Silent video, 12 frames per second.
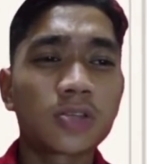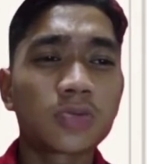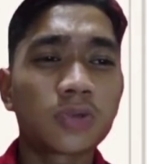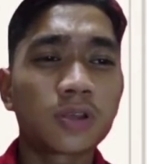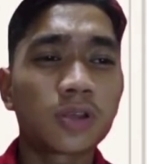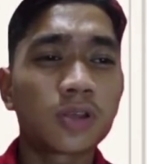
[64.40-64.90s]

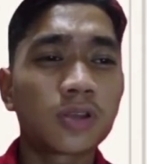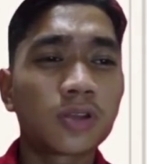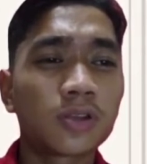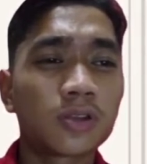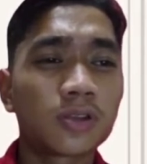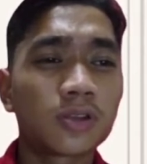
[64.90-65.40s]

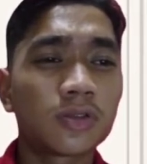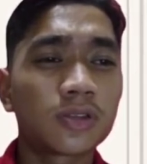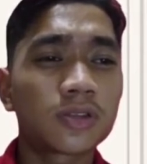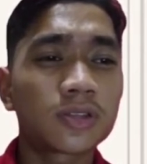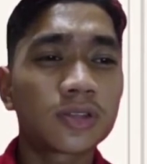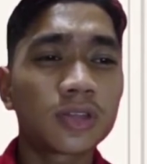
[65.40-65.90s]
experienced
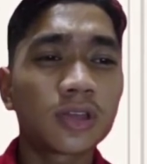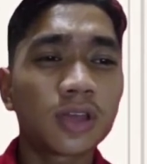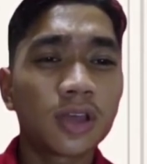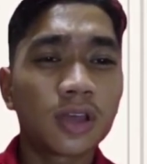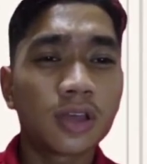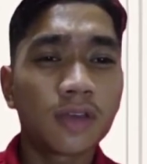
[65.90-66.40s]
devastating
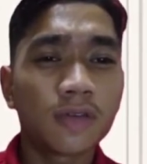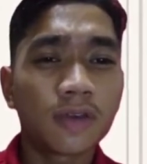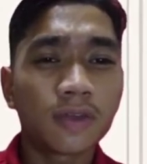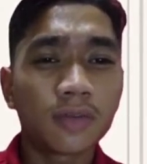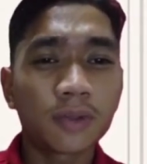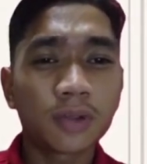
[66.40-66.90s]

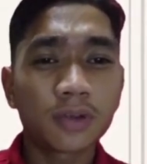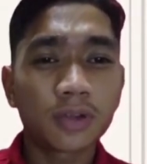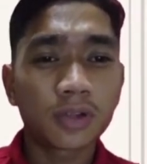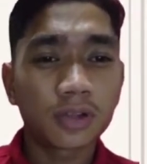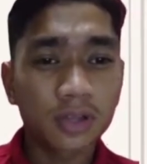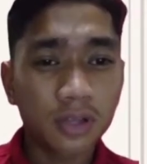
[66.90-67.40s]
events,
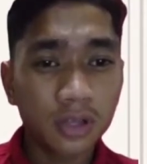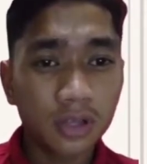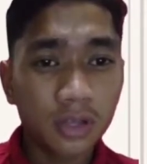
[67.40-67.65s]
particularly